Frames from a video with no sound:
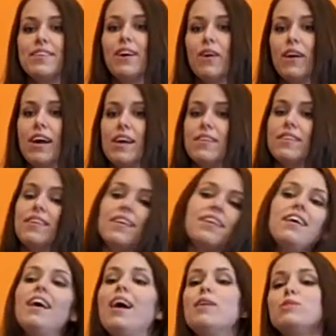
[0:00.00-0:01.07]
Okay,
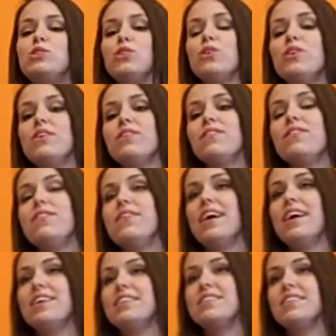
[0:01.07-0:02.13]
I'm sure
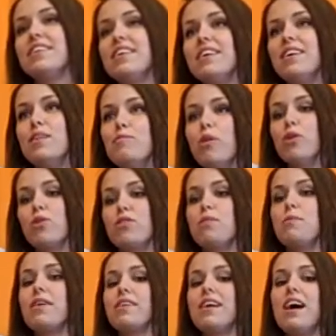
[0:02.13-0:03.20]
that both of them
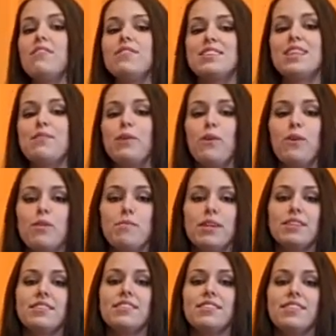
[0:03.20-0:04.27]
are going to have the same
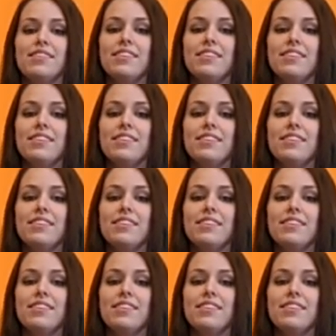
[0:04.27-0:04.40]
equipment,